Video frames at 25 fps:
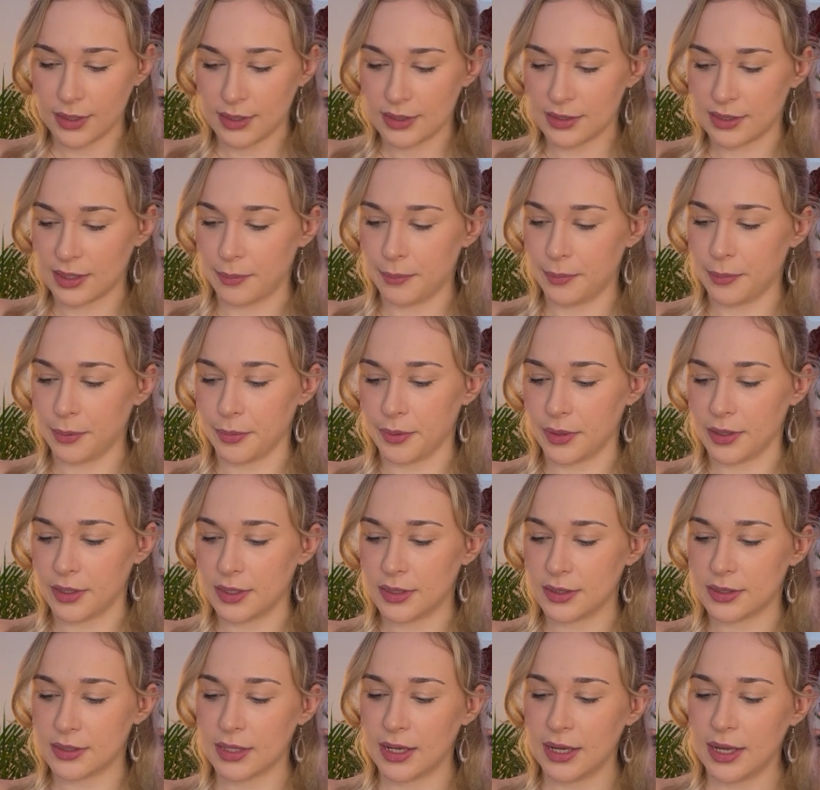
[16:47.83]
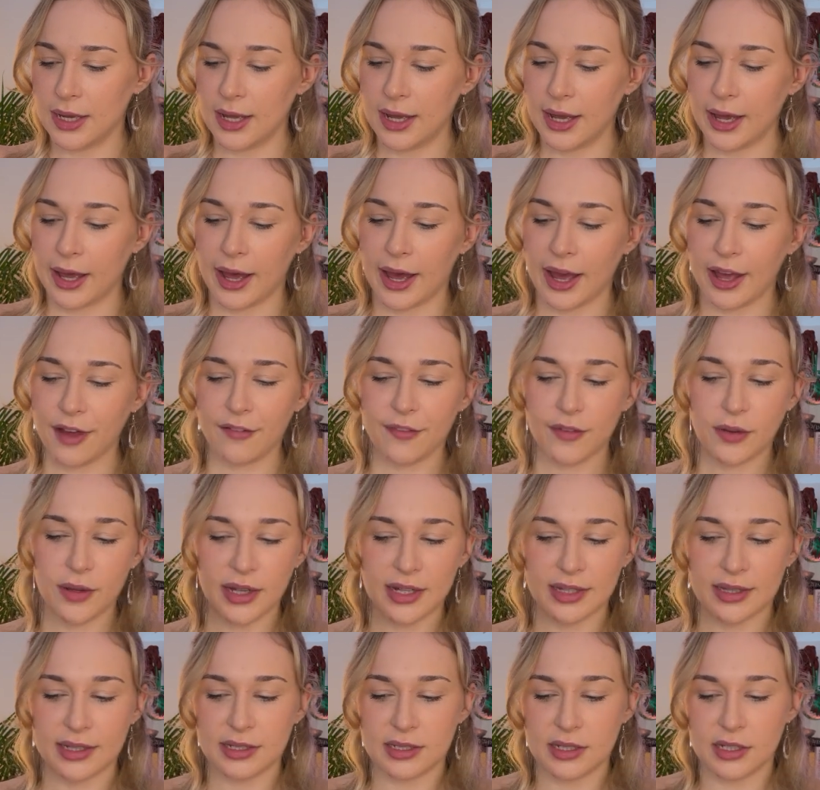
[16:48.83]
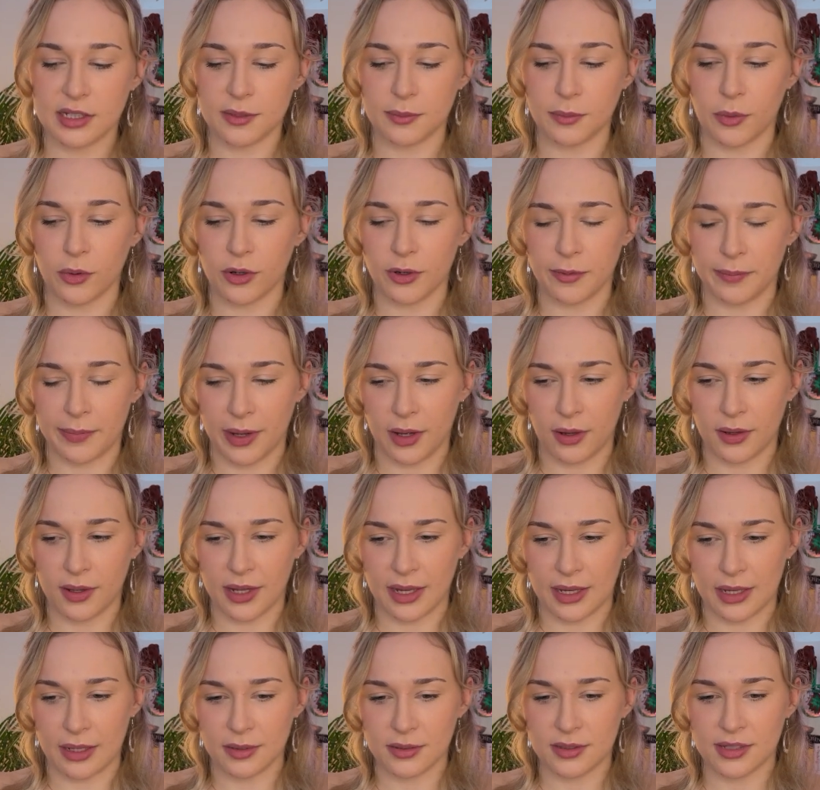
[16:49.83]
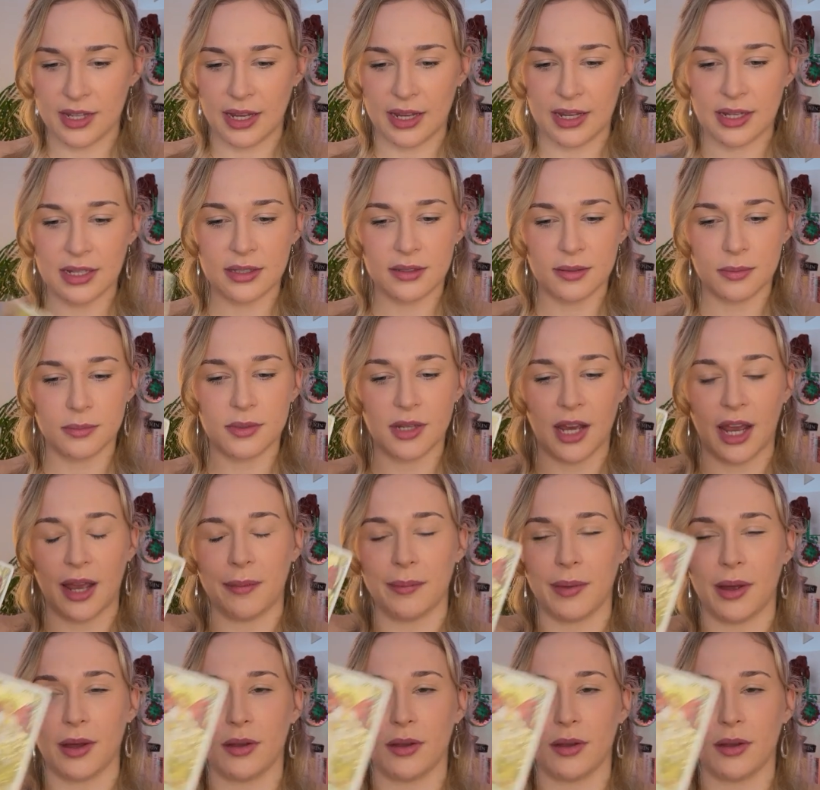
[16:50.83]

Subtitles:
Temperance. I feel like this is more about, like, taking some time